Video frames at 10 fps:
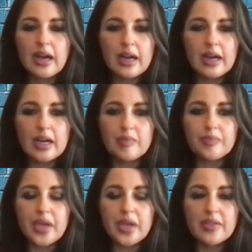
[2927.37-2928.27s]

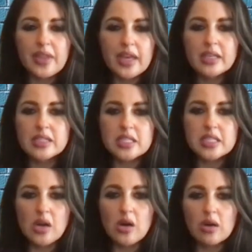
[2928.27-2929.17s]
um, and they can
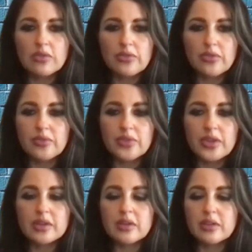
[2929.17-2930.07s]
solve
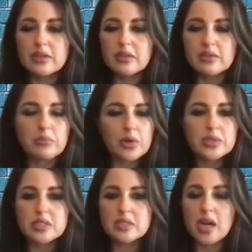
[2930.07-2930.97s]
the
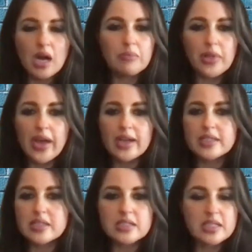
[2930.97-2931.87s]
most
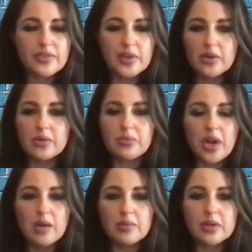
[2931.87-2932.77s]
complex and difficult
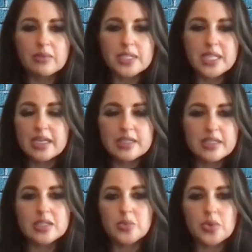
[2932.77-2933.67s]
problems that
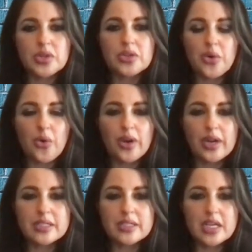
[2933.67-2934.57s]
exist within your
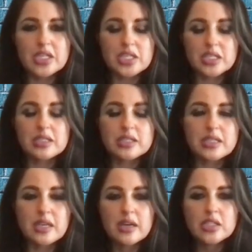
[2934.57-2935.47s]
organizations.